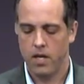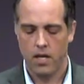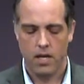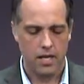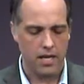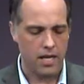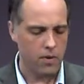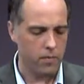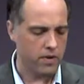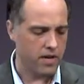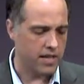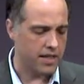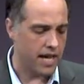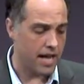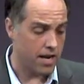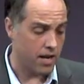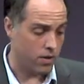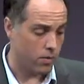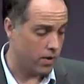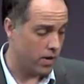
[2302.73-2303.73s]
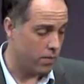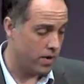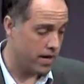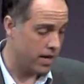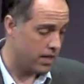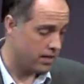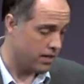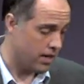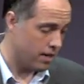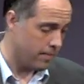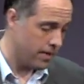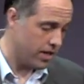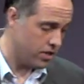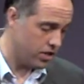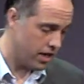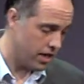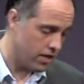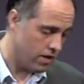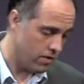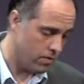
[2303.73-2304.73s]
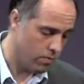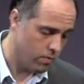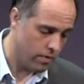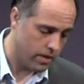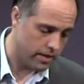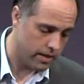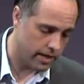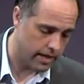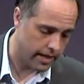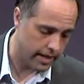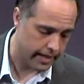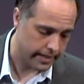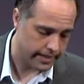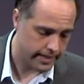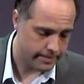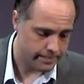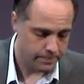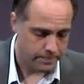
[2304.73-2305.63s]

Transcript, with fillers: Now that we got that out of the way, why not talk about gender? What the heck?